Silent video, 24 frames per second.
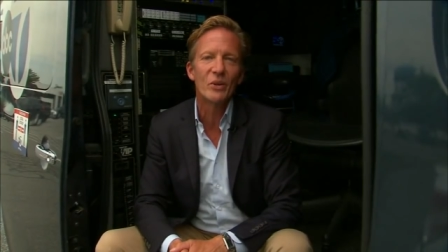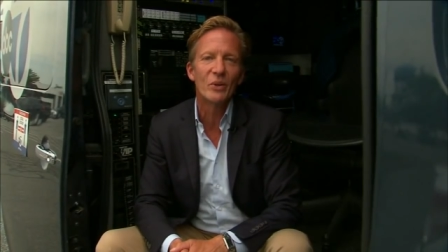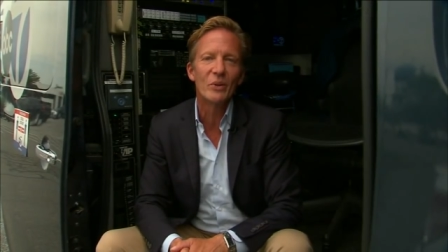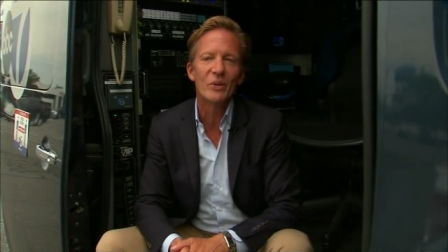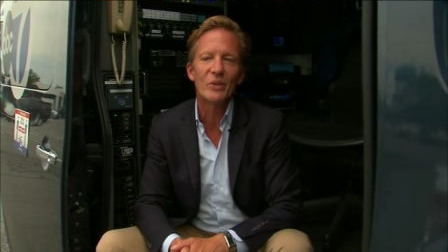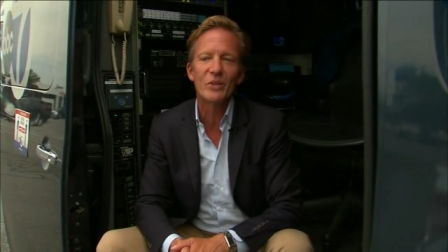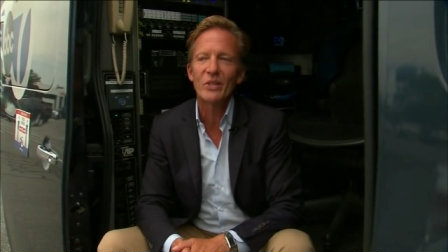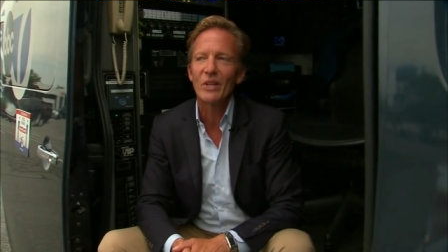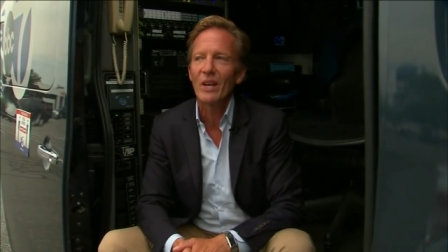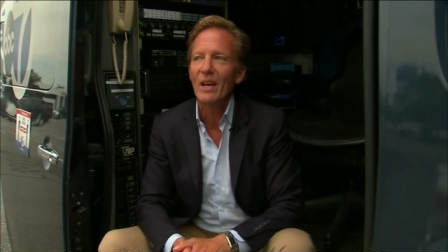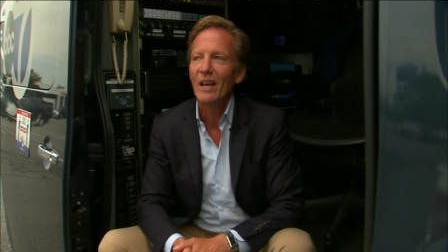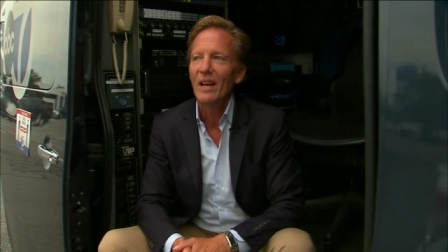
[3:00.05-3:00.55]

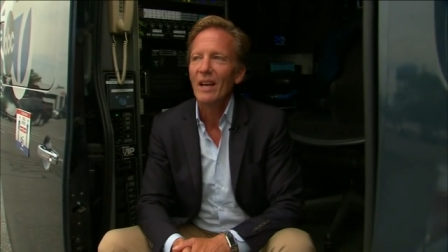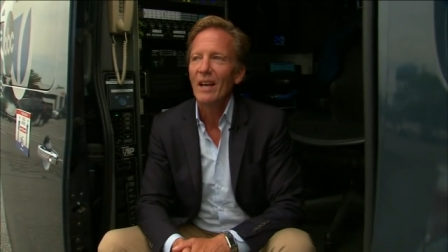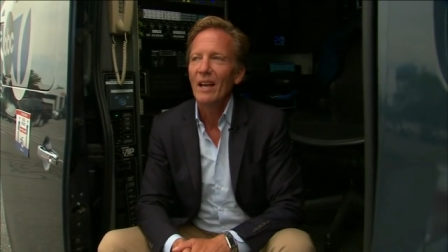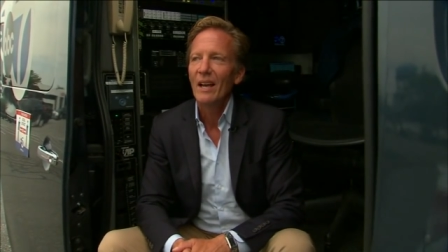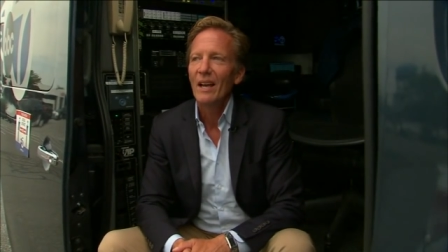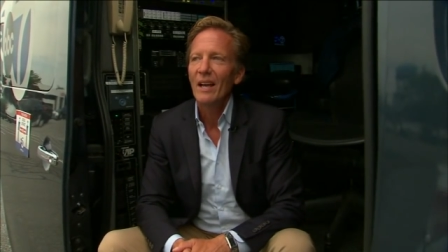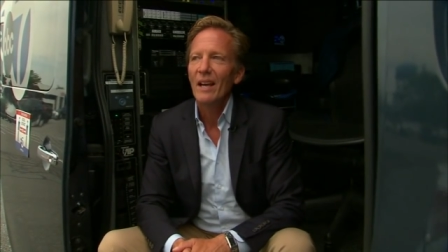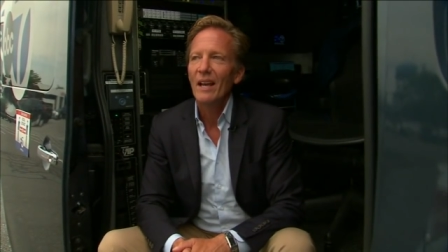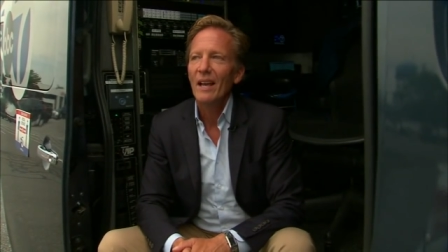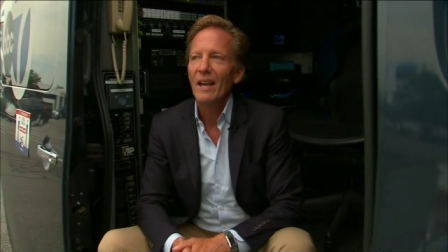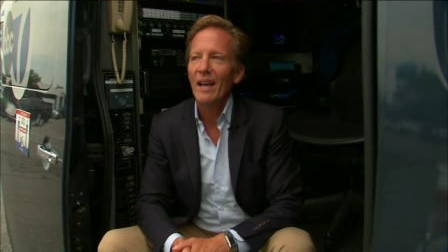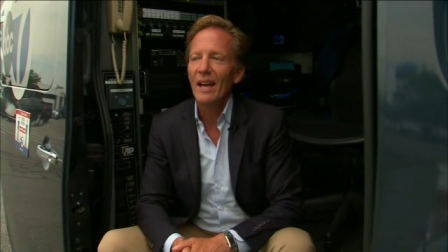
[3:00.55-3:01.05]
News,
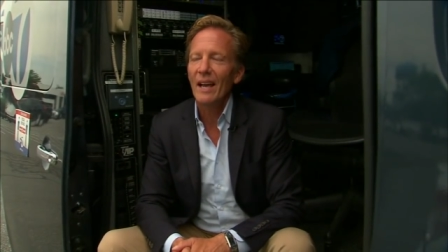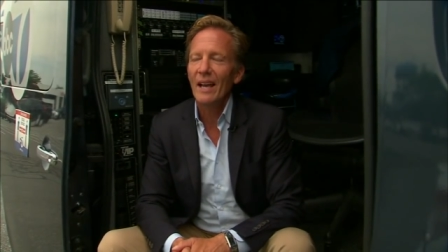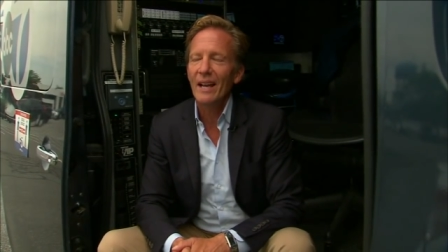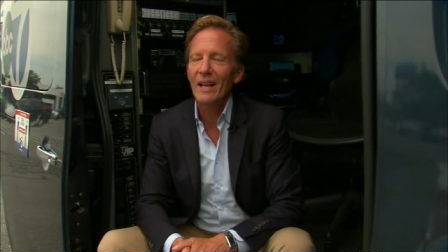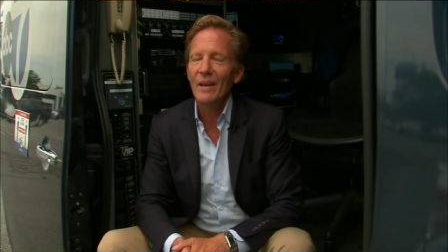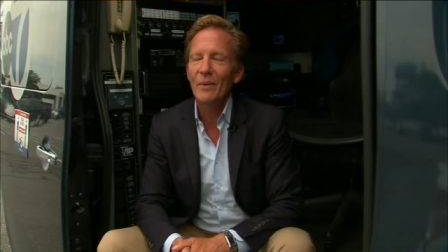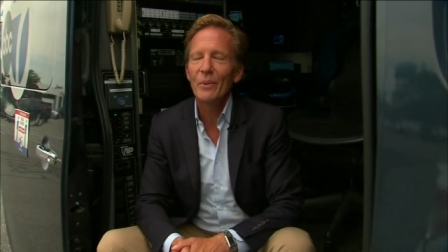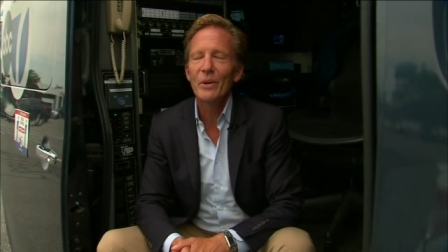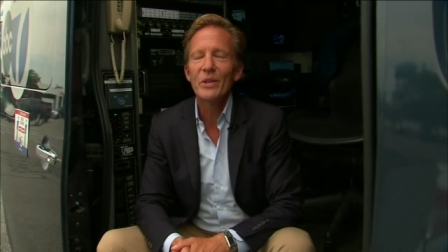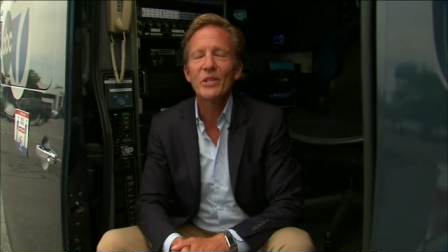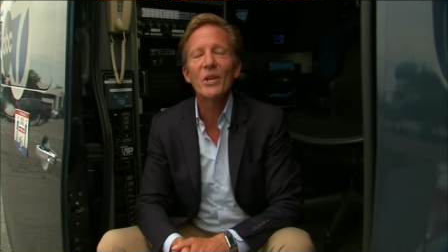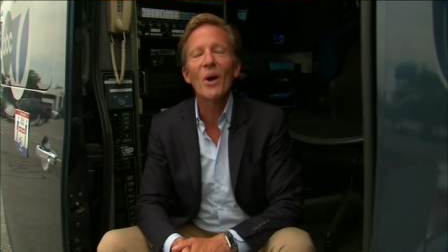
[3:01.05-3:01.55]
and
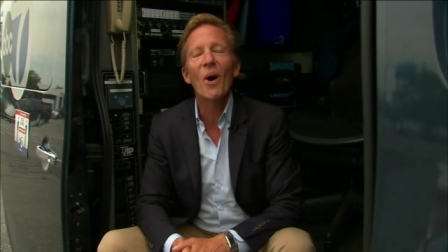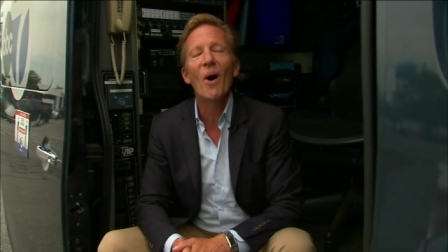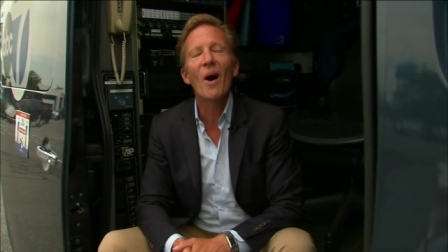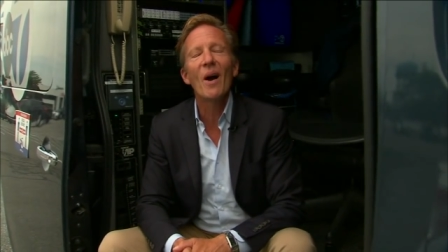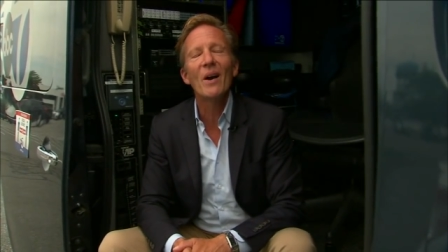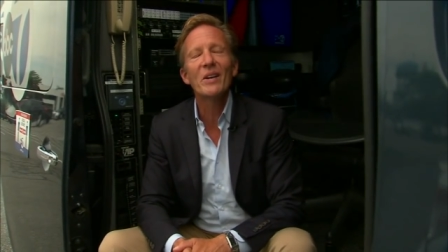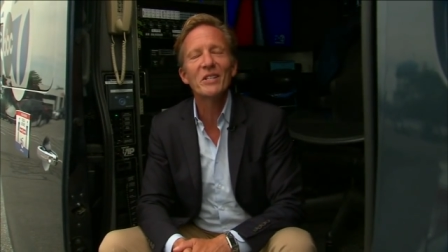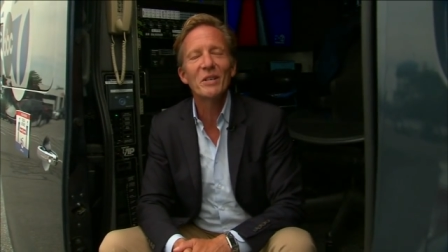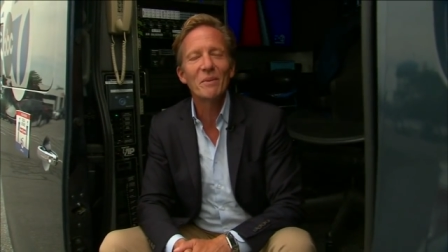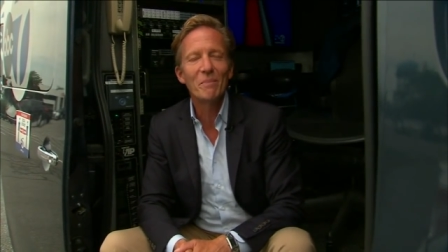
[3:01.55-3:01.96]
he was hard